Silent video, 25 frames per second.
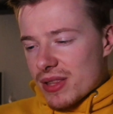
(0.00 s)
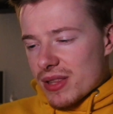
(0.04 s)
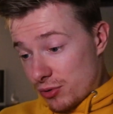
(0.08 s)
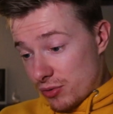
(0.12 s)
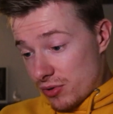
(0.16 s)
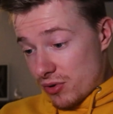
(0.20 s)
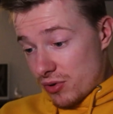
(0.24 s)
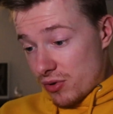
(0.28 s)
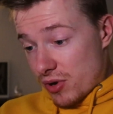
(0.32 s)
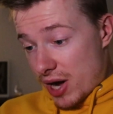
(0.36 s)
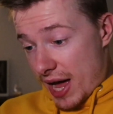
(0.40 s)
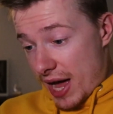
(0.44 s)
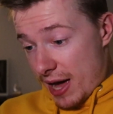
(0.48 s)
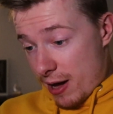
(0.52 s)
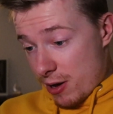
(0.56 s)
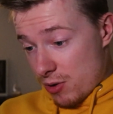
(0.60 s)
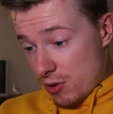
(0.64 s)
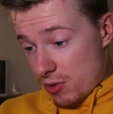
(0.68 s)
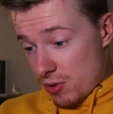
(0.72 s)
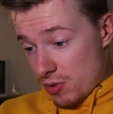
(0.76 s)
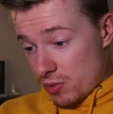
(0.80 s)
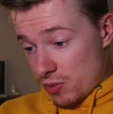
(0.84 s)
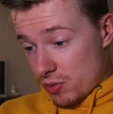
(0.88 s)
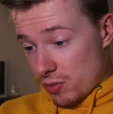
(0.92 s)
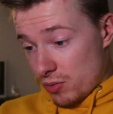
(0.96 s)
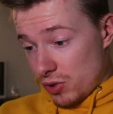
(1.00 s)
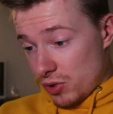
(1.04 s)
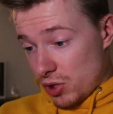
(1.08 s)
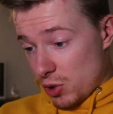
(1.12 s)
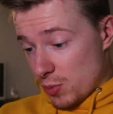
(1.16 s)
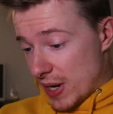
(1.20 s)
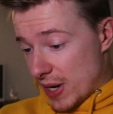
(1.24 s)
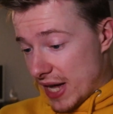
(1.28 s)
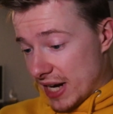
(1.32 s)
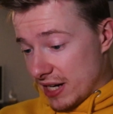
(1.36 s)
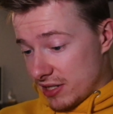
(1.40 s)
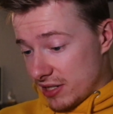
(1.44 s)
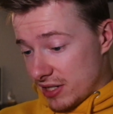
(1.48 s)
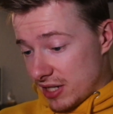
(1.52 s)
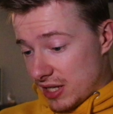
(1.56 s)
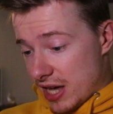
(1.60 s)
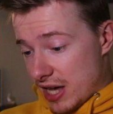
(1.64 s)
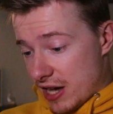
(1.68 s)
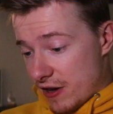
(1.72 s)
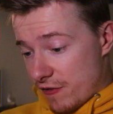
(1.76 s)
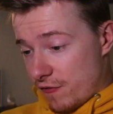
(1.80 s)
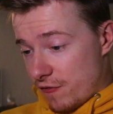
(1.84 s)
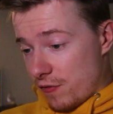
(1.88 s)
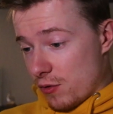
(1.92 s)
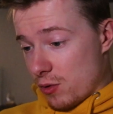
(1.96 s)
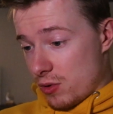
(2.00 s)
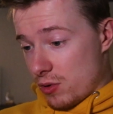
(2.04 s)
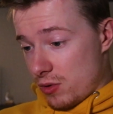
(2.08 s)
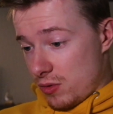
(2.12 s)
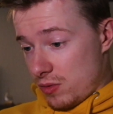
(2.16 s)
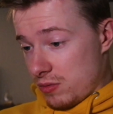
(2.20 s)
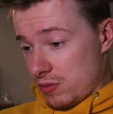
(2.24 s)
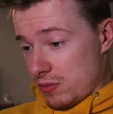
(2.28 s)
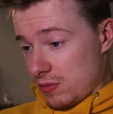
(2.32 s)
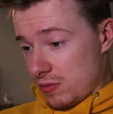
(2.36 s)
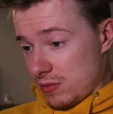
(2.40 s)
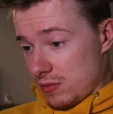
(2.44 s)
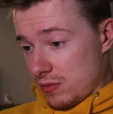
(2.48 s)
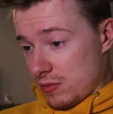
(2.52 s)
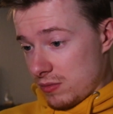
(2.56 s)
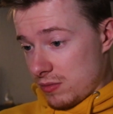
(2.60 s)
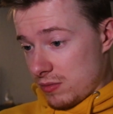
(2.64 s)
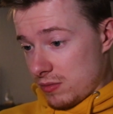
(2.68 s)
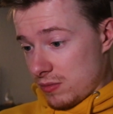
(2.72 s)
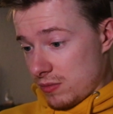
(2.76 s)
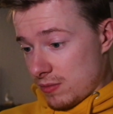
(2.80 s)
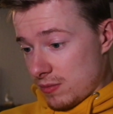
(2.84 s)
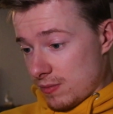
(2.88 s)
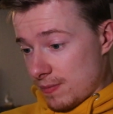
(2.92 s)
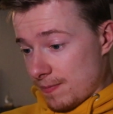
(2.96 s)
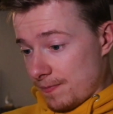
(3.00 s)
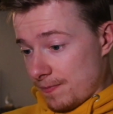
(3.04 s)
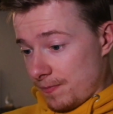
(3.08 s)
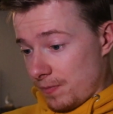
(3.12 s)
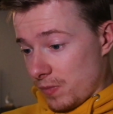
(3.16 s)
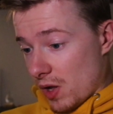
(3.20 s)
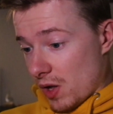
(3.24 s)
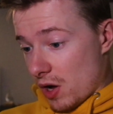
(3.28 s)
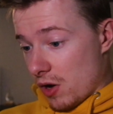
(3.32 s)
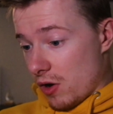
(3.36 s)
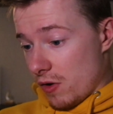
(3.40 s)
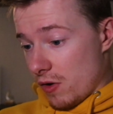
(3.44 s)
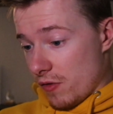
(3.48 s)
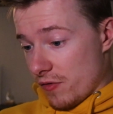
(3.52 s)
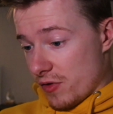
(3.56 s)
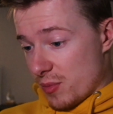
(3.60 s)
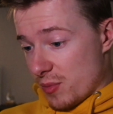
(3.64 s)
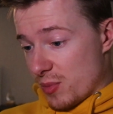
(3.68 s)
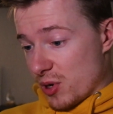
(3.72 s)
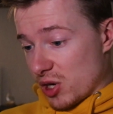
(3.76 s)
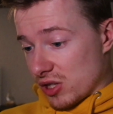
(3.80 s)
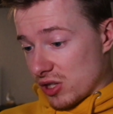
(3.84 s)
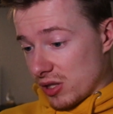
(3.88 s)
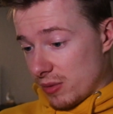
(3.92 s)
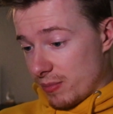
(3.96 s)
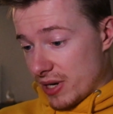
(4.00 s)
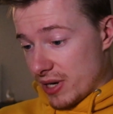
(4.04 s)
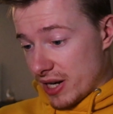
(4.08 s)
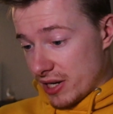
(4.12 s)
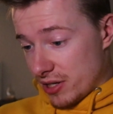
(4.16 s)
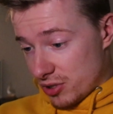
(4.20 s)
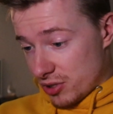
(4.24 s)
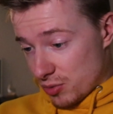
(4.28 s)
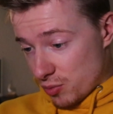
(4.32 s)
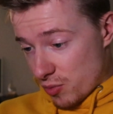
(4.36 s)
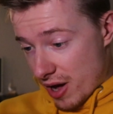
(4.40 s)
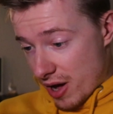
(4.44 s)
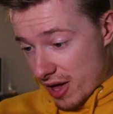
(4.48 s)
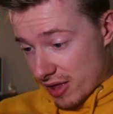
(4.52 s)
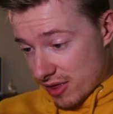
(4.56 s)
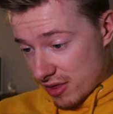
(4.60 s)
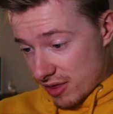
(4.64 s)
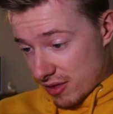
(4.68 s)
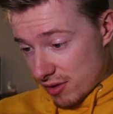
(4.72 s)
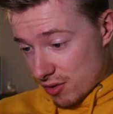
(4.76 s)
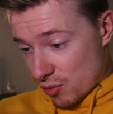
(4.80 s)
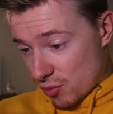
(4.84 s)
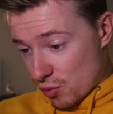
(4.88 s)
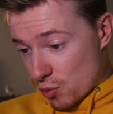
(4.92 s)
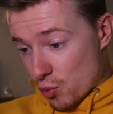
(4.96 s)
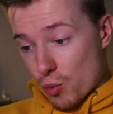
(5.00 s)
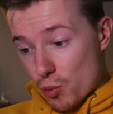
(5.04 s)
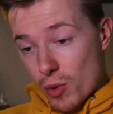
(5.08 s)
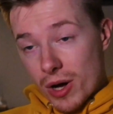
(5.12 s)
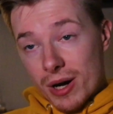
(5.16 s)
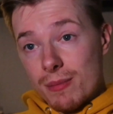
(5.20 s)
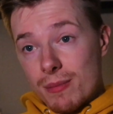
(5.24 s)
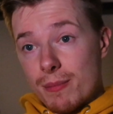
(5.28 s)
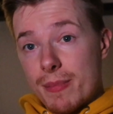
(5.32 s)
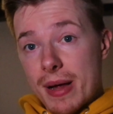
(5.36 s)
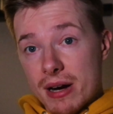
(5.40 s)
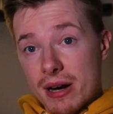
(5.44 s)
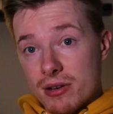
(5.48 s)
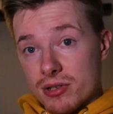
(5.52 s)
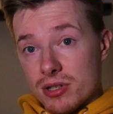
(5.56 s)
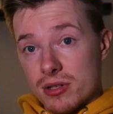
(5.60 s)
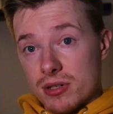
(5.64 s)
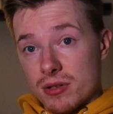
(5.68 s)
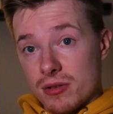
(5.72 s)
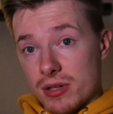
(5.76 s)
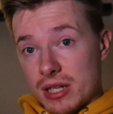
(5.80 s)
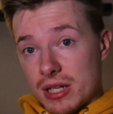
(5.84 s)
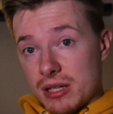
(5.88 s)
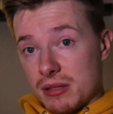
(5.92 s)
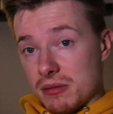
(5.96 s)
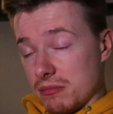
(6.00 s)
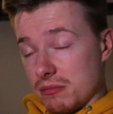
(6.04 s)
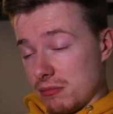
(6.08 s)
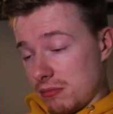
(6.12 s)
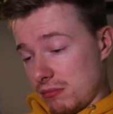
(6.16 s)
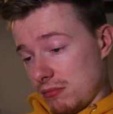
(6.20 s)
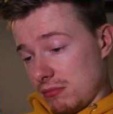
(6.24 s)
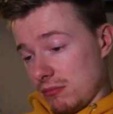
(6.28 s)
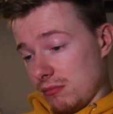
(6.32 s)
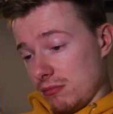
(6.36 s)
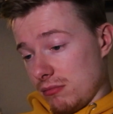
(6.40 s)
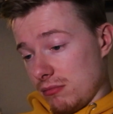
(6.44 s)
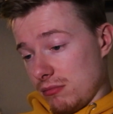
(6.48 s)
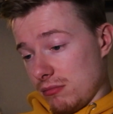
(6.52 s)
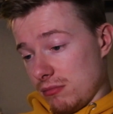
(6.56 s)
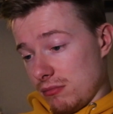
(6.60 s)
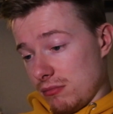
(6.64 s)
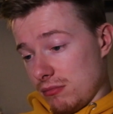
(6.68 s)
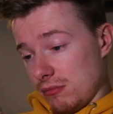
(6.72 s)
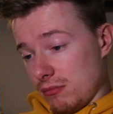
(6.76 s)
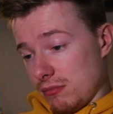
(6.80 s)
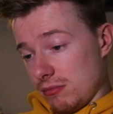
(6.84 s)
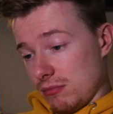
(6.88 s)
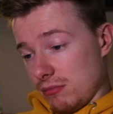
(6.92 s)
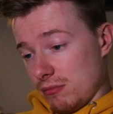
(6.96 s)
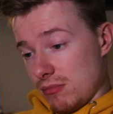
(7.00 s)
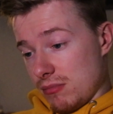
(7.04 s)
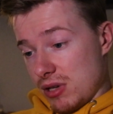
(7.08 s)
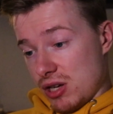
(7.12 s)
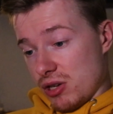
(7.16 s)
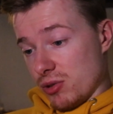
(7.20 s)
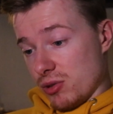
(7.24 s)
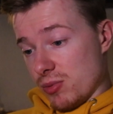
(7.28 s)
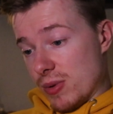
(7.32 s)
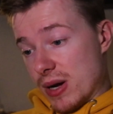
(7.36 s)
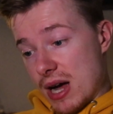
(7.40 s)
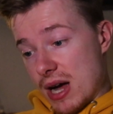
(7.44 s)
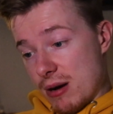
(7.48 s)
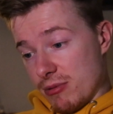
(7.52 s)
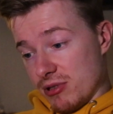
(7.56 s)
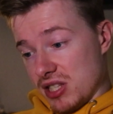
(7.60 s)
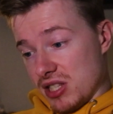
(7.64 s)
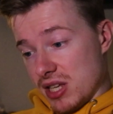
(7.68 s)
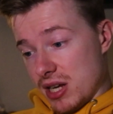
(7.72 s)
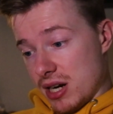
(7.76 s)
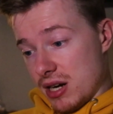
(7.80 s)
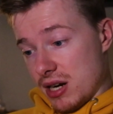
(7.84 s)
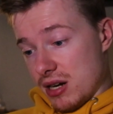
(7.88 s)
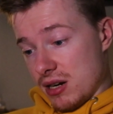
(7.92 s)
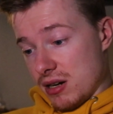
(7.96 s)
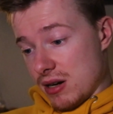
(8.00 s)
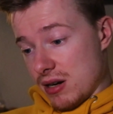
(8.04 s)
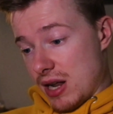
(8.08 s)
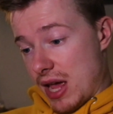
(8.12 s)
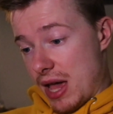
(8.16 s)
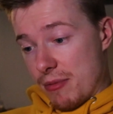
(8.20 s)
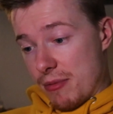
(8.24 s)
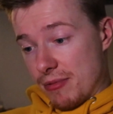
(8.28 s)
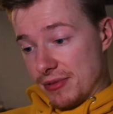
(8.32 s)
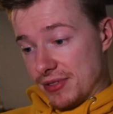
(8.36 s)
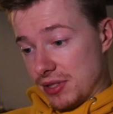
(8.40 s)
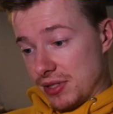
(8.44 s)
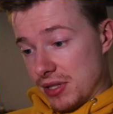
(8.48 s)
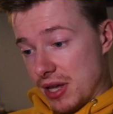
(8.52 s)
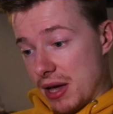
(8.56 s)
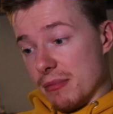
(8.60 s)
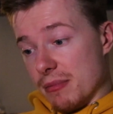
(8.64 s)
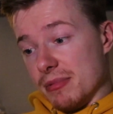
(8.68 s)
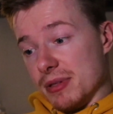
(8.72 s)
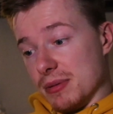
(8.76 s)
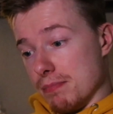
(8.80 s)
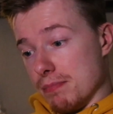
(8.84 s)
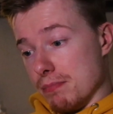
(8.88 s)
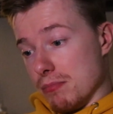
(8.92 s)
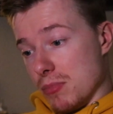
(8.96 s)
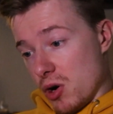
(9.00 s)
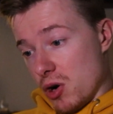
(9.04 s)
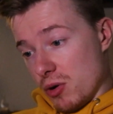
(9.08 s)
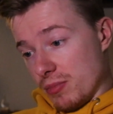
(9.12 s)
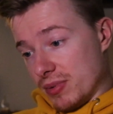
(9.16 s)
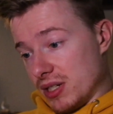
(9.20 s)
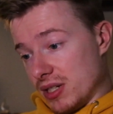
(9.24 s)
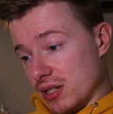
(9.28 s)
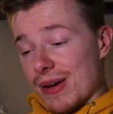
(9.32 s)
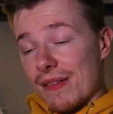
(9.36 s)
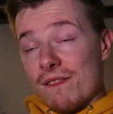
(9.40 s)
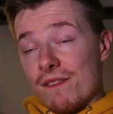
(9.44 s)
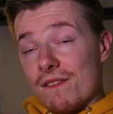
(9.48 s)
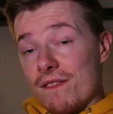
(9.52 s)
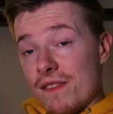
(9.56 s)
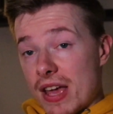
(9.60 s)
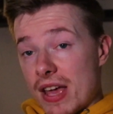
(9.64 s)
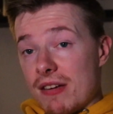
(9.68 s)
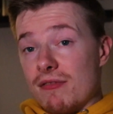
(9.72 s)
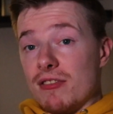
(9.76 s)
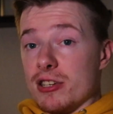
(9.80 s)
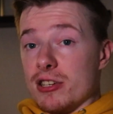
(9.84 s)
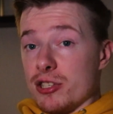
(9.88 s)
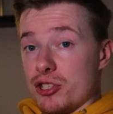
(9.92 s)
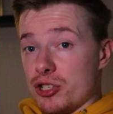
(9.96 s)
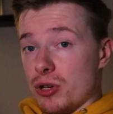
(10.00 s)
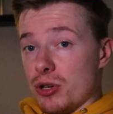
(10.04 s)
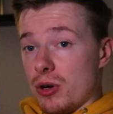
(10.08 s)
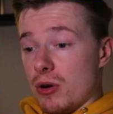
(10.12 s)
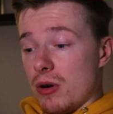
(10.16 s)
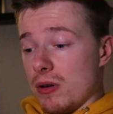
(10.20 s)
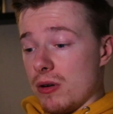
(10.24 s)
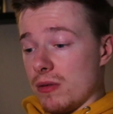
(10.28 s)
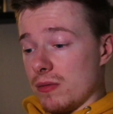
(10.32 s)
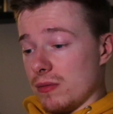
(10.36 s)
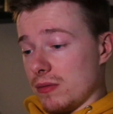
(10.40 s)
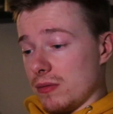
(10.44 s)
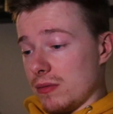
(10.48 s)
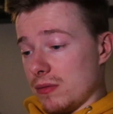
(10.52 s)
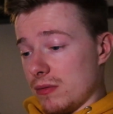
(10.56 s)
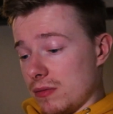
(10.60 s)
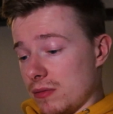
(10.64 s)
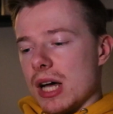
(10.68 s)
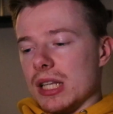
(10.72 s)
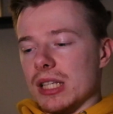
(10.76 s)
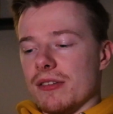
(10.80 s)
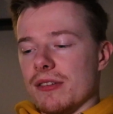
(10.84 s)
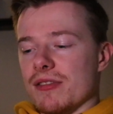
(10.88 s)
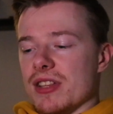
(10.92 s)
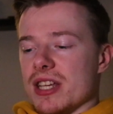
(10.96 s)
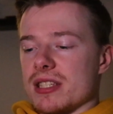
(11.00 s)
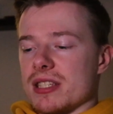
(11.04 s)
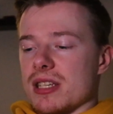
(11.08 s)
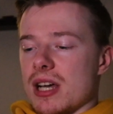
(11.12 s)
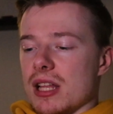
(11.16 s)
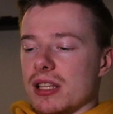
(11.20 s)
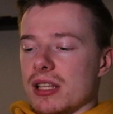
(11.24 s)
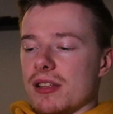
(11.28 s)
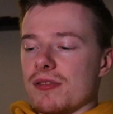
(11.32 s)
I don't know how you managed to get a photo of the Brooklyn Bridge with one person on it, because when I was there, it was mobbed. My favourite shot. I love this.